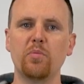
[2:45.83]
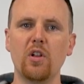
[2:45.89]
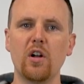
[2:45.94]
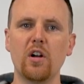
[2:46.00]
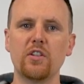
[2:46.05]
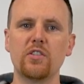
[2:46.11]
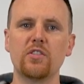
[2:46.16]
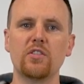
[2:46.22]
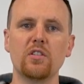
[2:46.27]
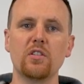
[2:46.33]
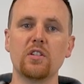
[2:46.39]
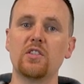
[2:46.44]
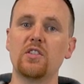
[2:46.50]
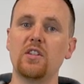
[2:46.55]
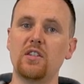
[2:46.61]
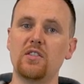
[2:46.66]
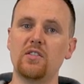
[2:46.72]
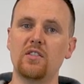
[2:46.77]
plugs still
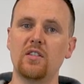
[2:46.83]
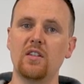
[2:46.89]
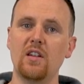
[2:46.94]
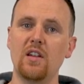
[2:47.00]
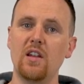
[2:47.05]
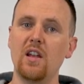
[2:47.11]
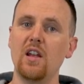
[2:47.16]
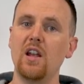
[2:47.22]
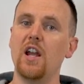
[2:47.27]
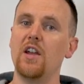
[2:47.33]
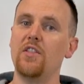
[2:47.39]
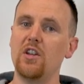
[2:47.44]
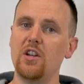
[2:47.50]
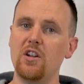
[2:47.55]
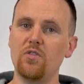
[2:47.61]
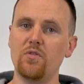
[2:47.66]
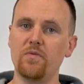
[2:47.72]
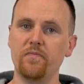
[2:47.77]
exist, and
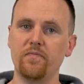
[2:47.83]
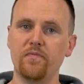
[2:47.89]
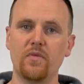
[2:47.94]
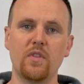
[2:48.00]
they do.